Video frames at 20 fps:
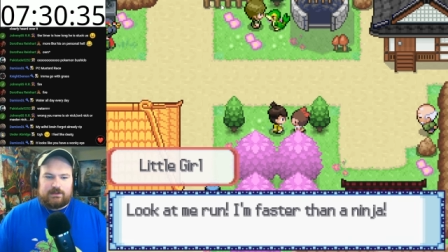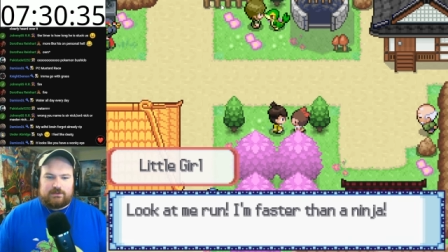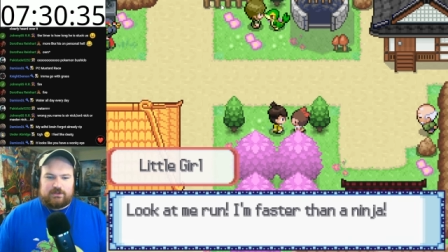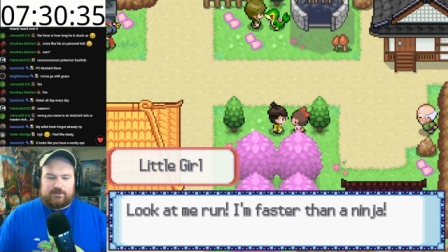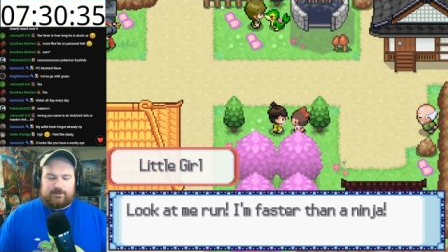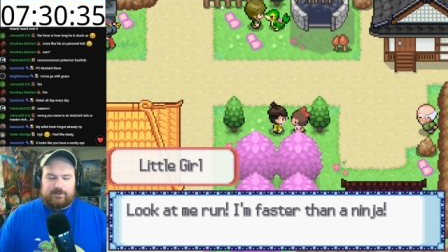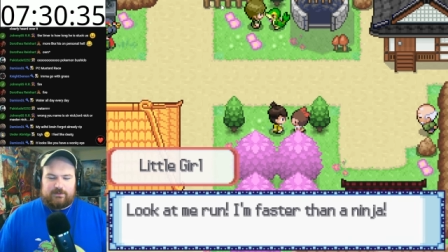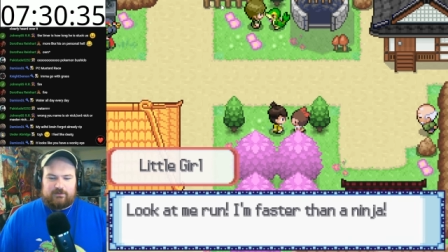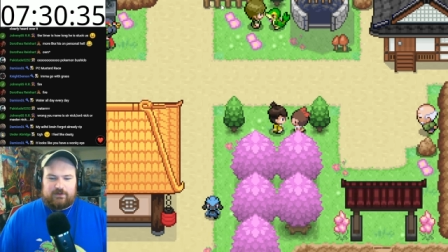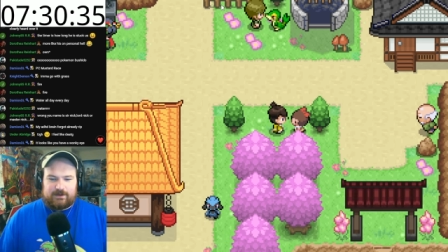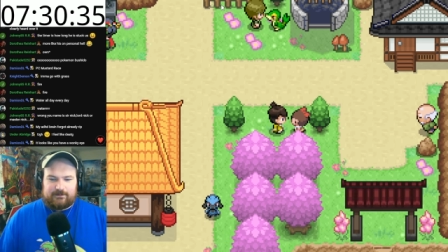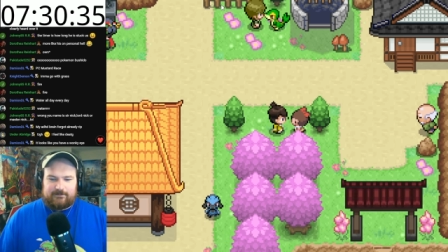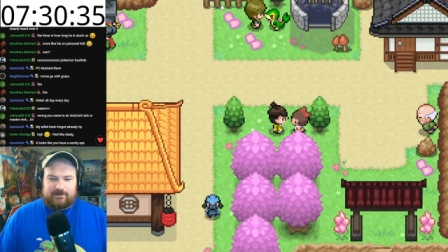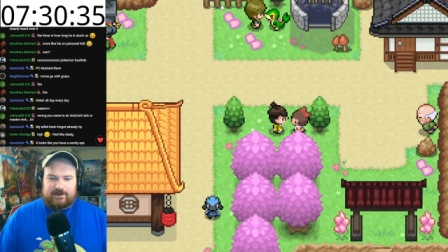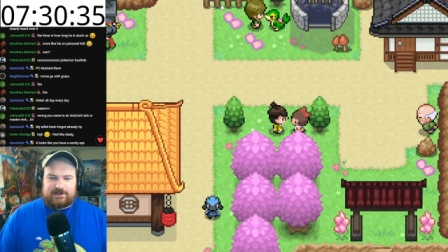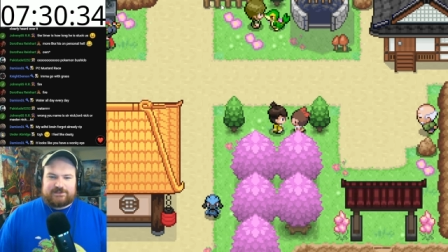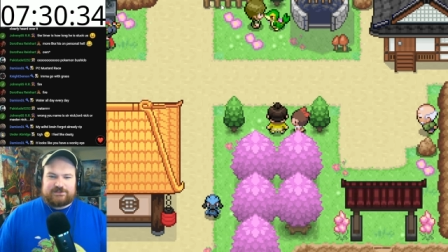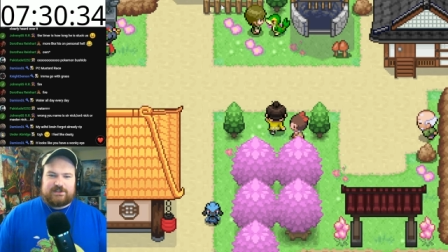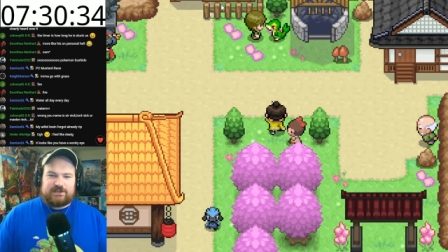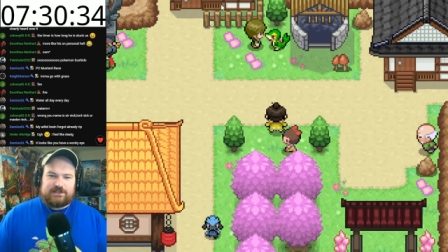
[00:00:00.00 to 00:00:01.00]
at me run. I'm
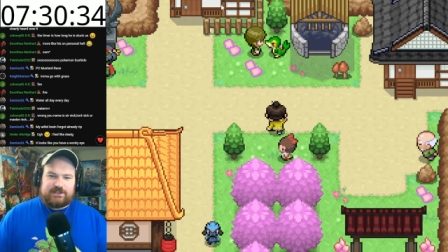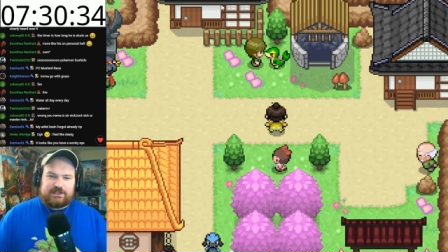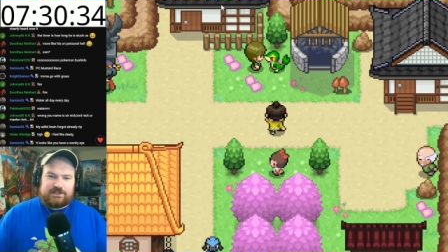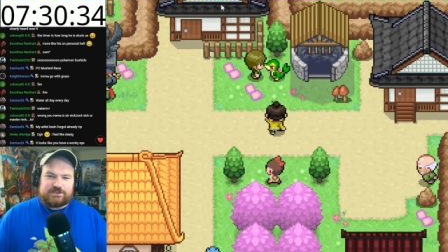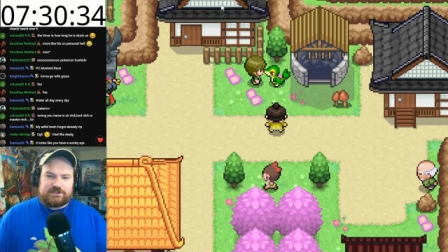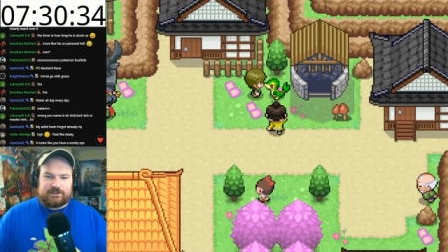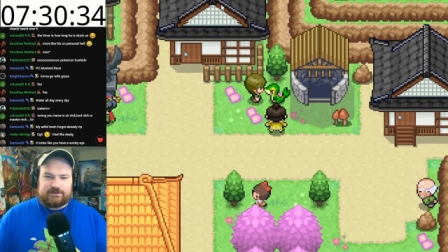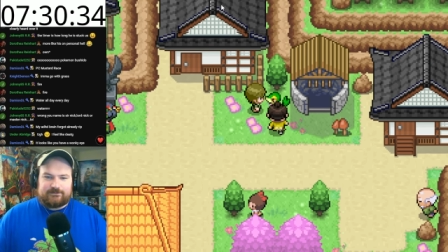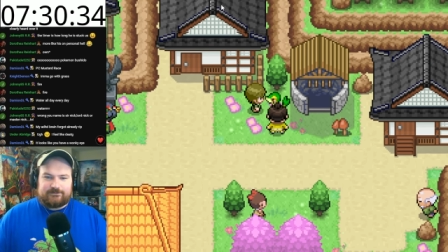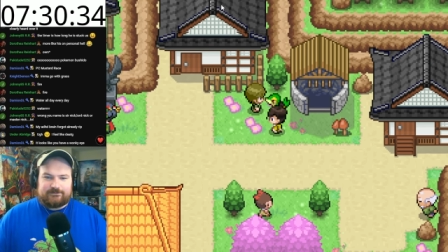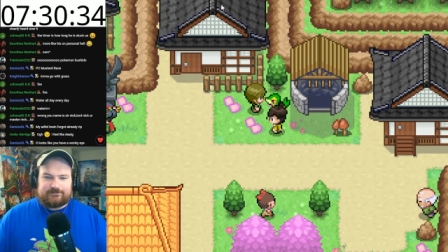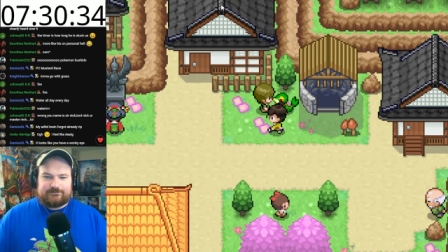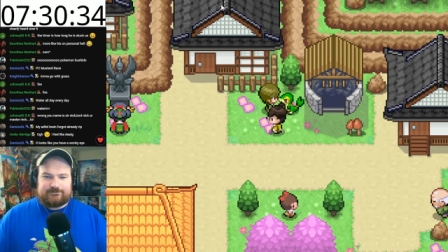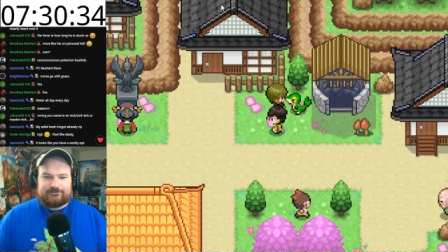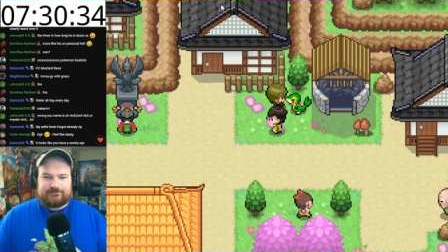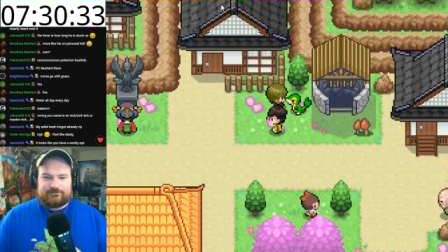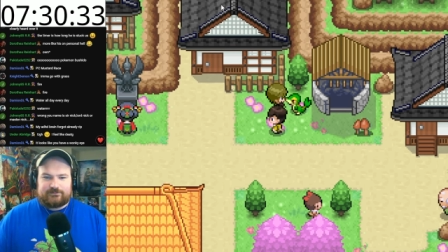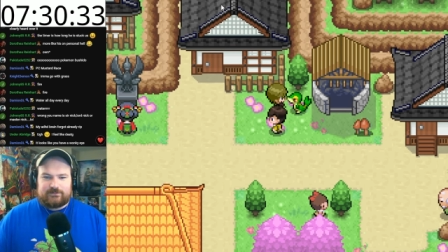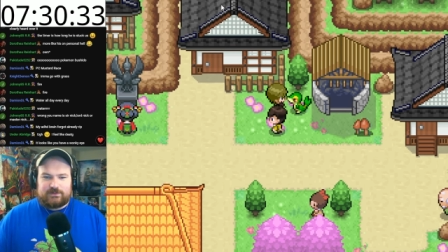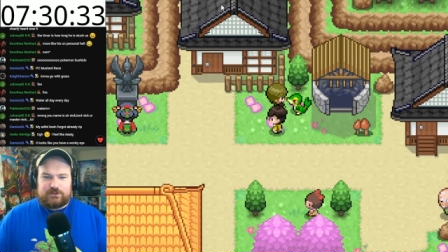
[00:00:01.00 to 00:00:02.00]
faster than a ninja.
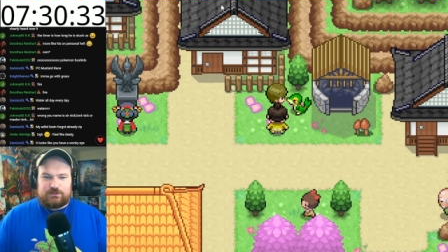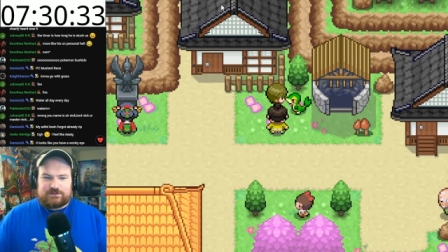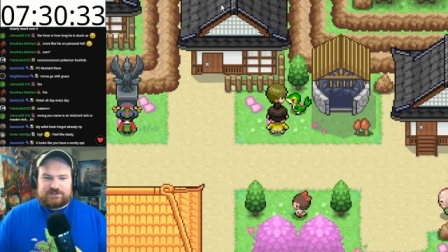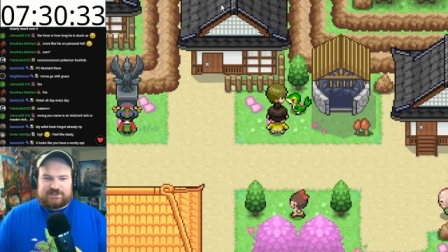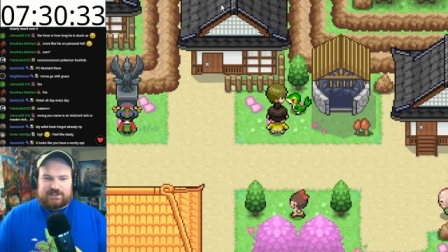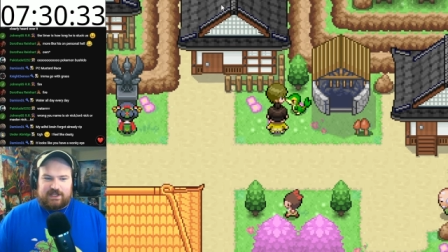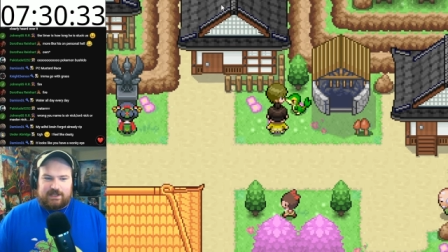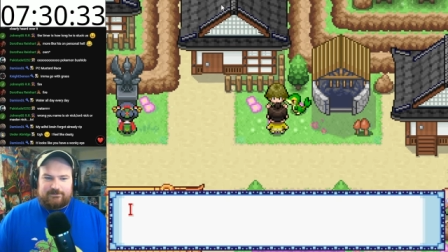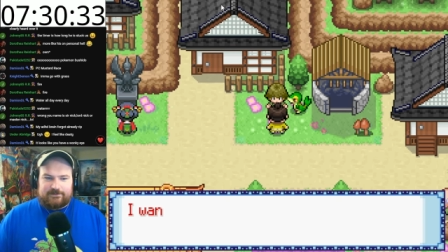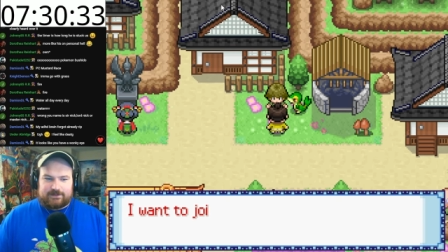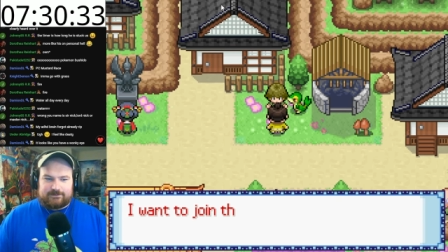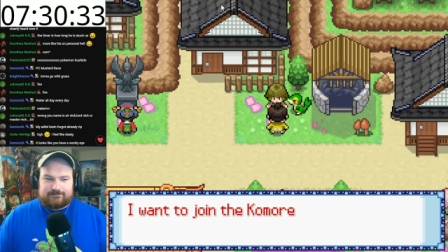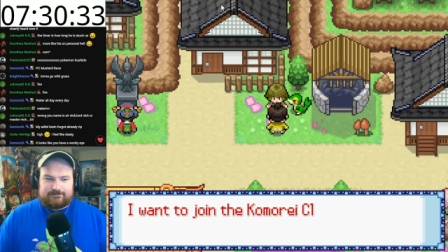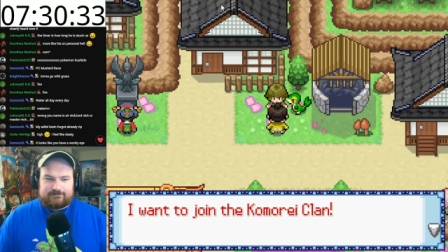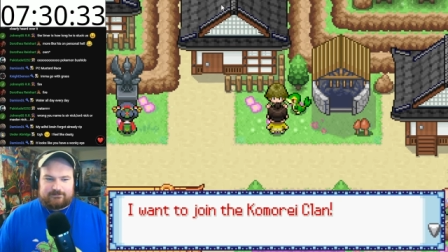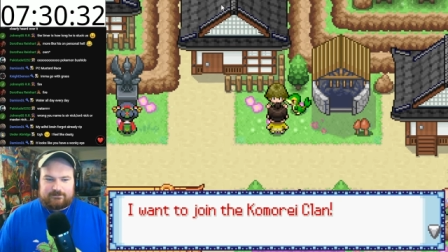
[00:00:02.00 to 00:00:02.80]
Ooh, Snivy.